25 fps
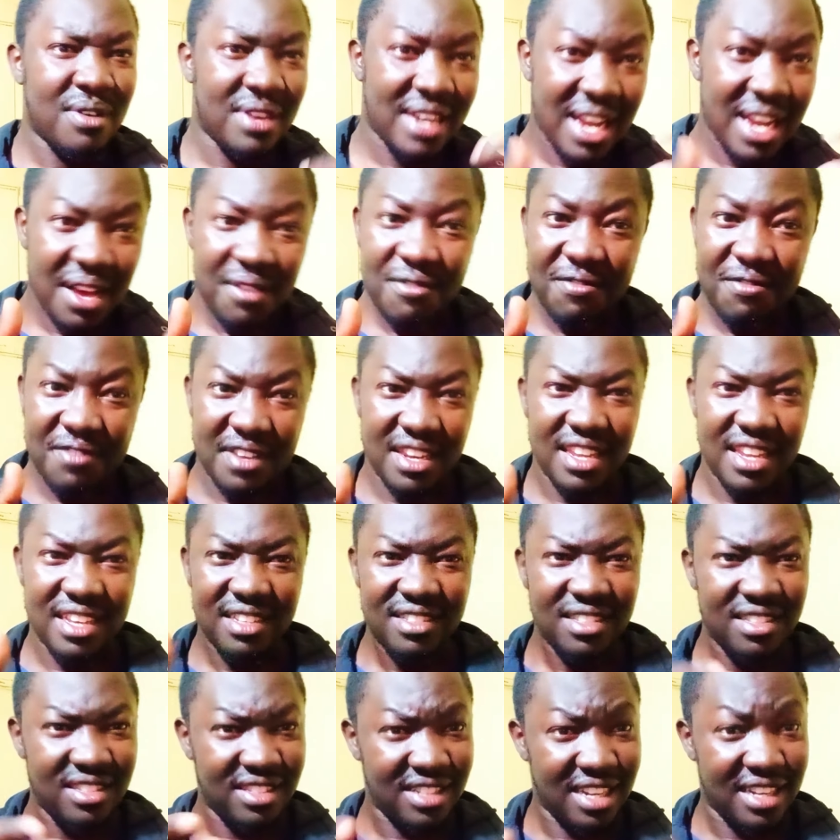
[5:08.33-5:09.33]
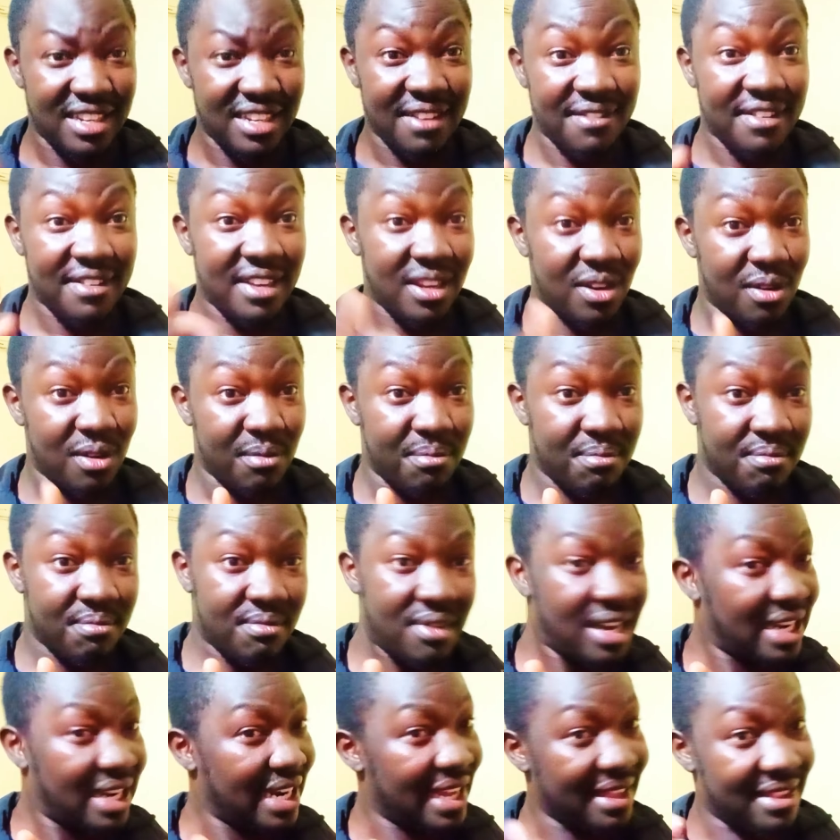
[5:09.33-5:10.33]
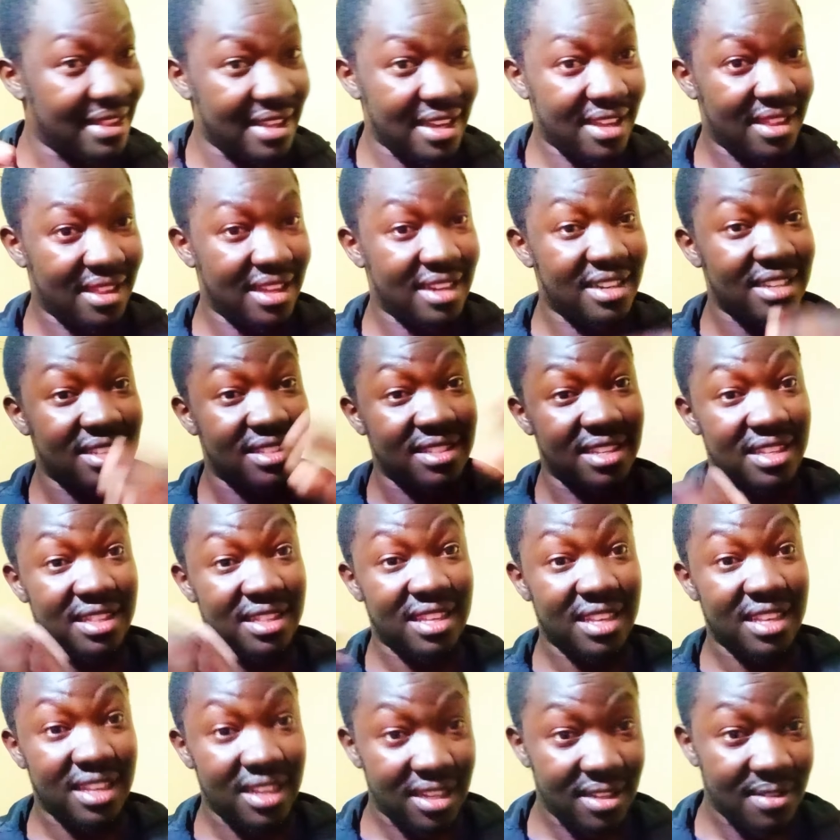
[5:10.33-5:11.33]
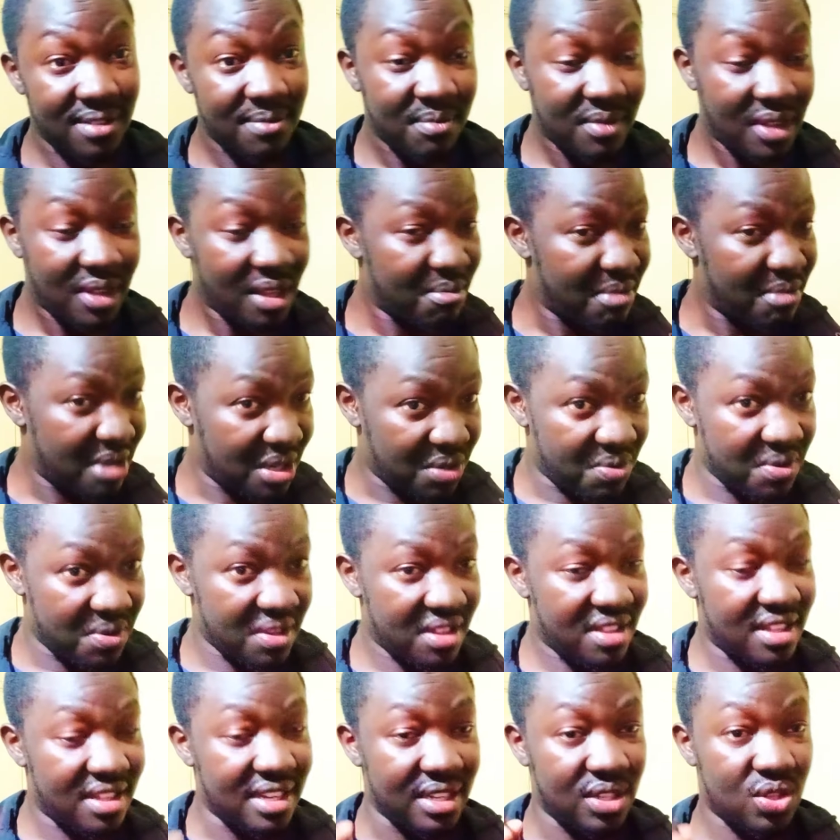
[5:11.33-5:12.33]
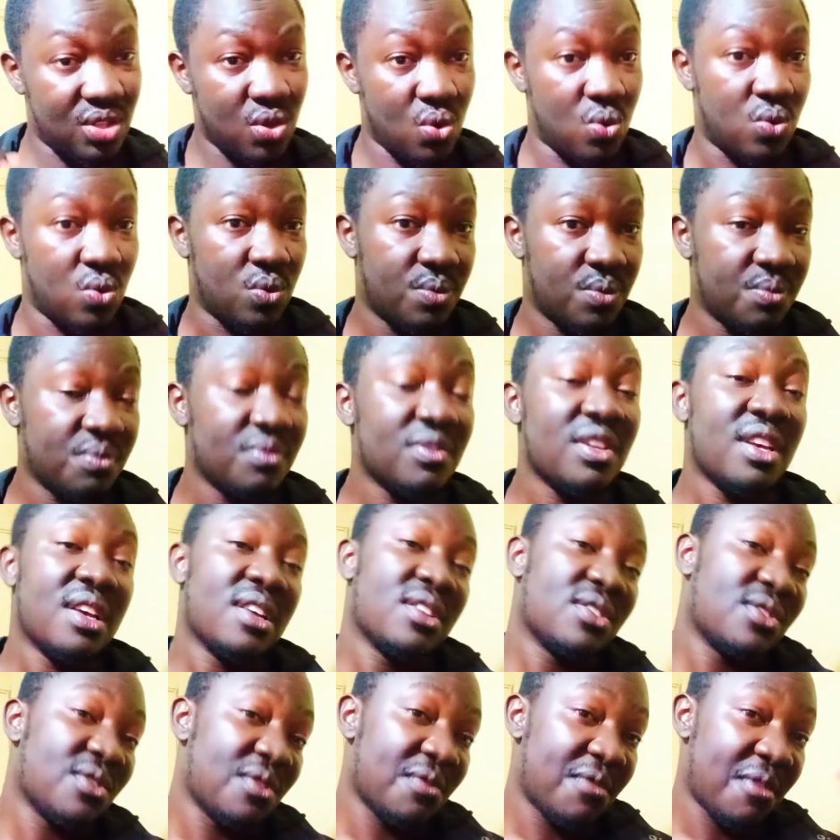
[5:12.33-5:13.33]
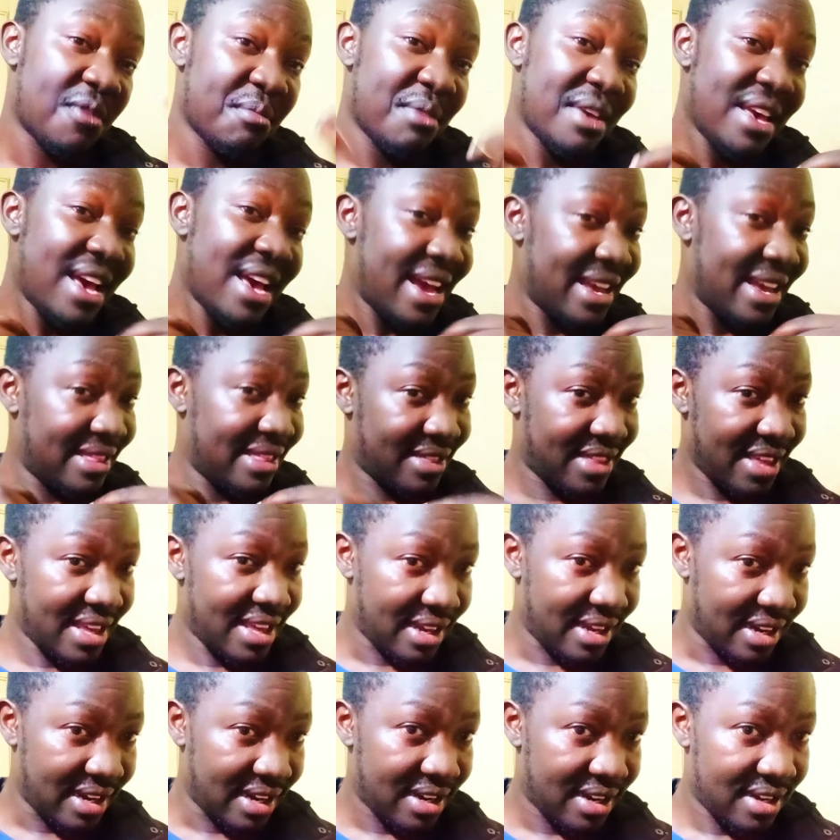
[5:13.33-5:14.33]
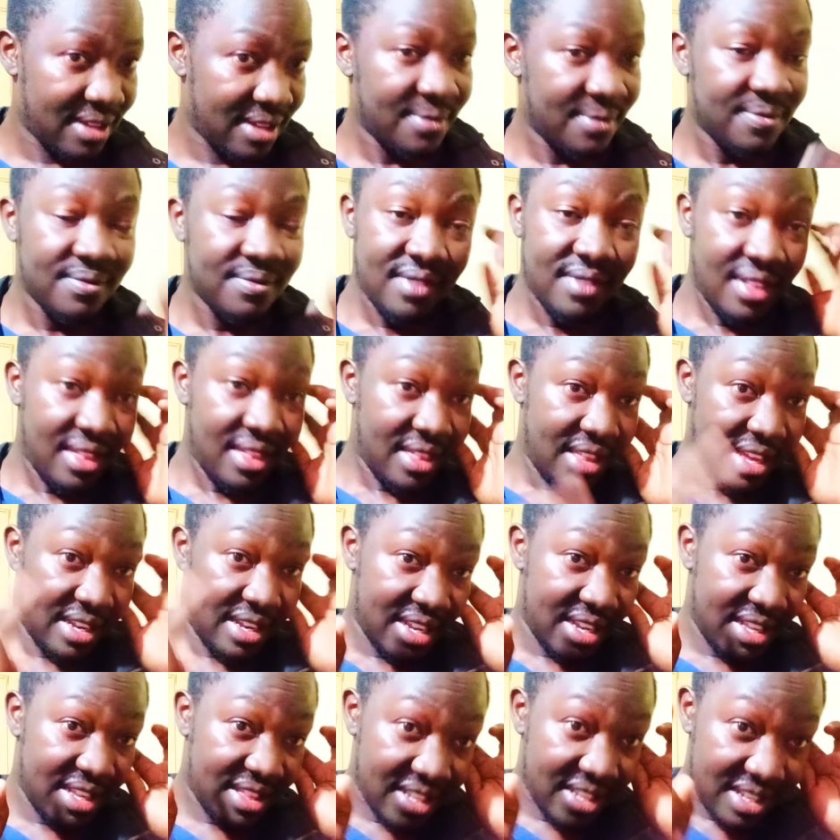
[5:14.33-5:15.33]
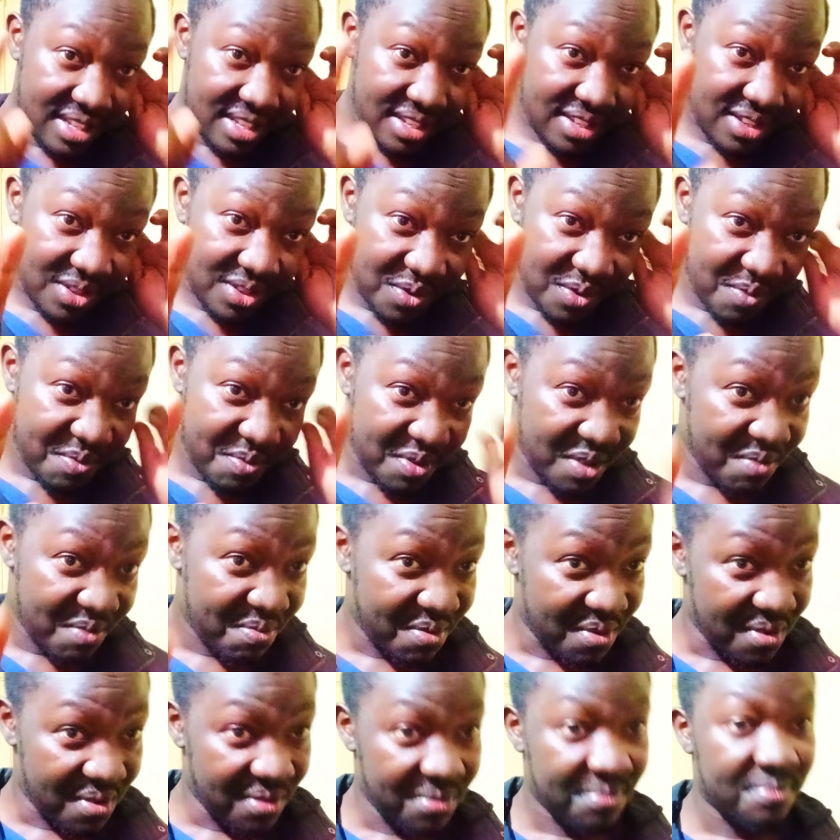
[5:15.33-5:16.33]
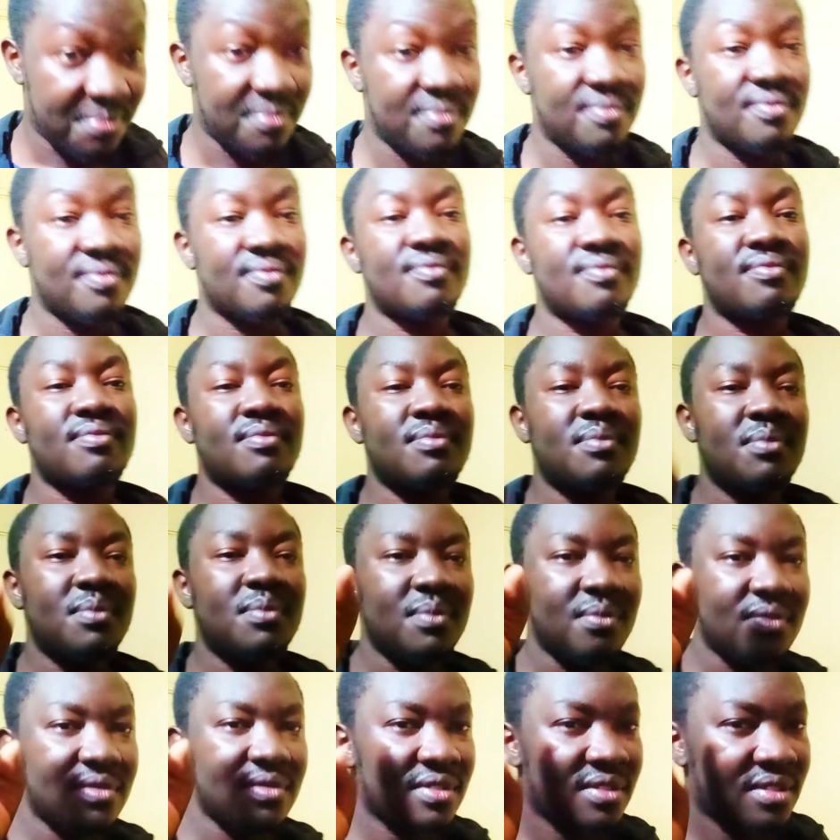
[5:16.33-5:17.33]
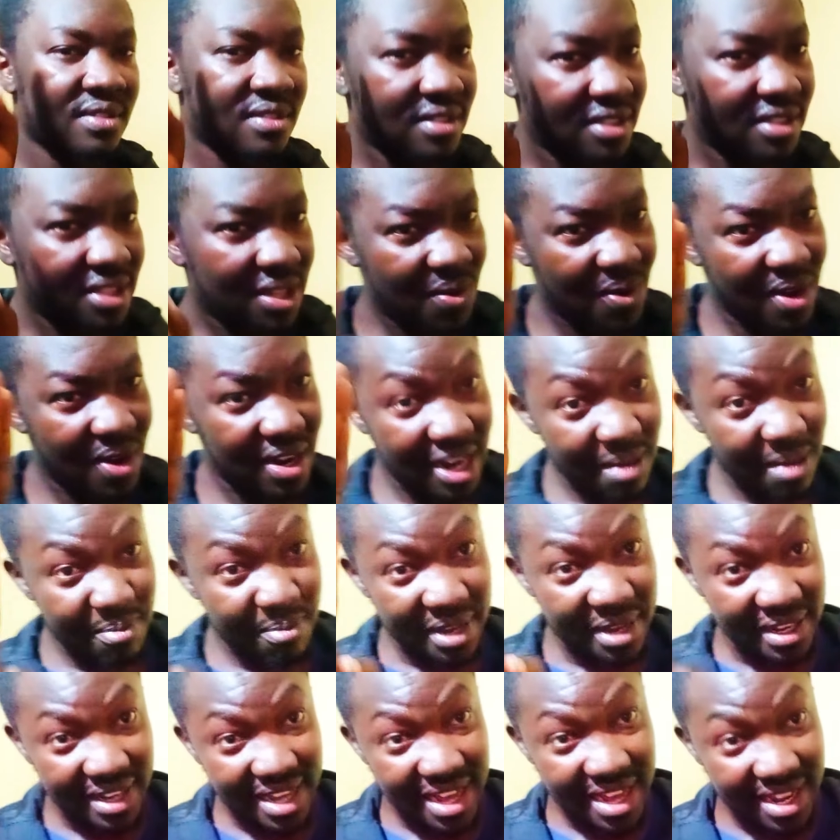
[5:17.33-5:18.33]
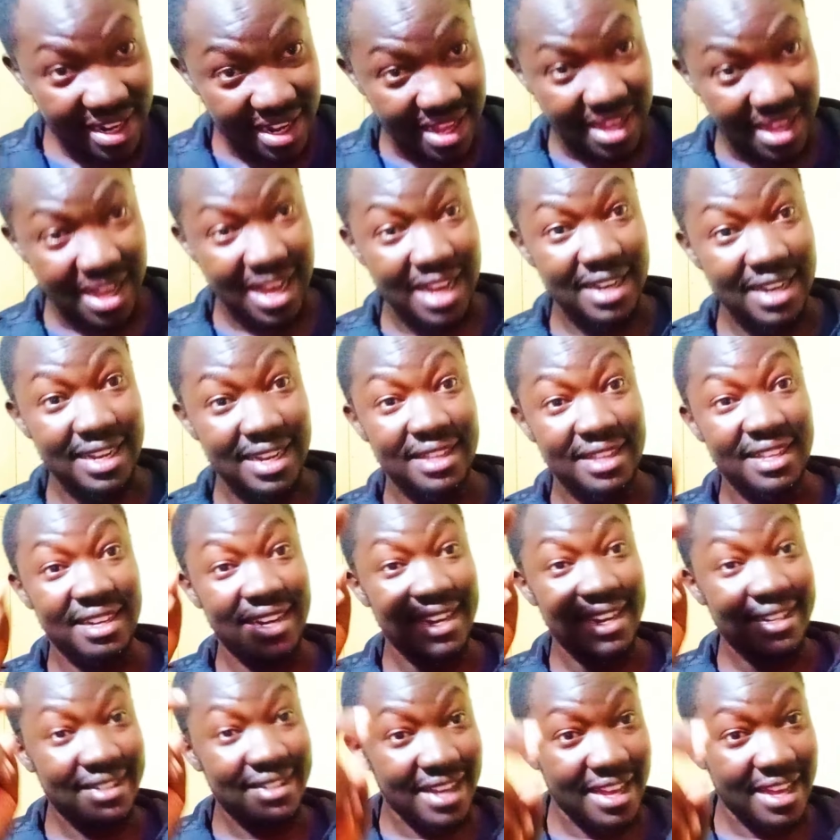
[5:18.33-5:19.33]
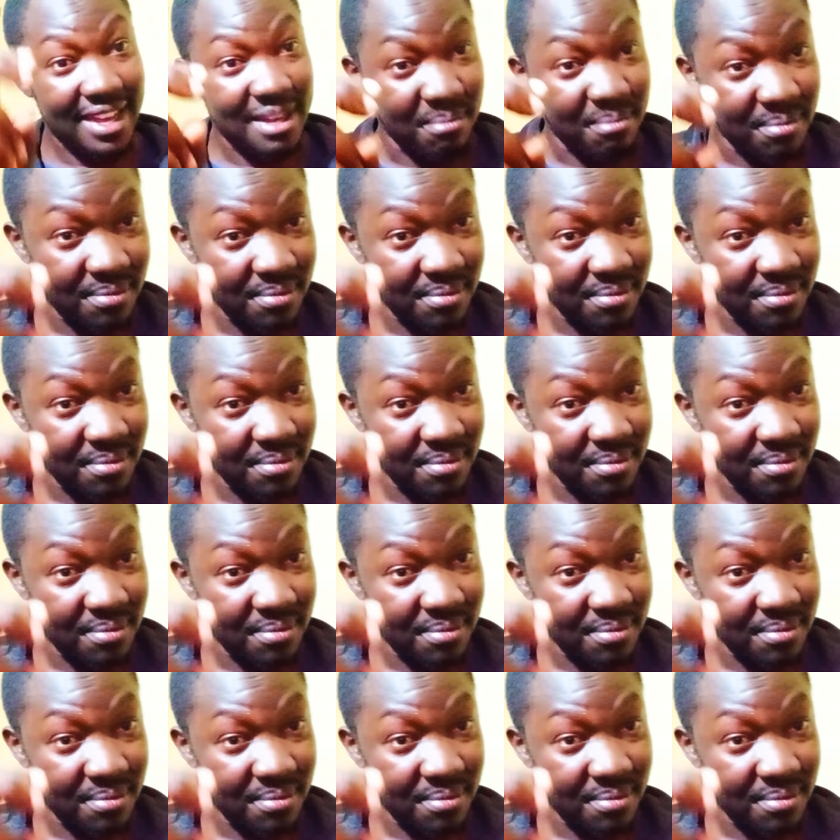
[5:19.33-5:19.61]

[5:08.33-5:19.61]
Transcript: love feelings that develop, and I think that is the thing between the two. So for me, I think that these two people wanapendana, and at the right time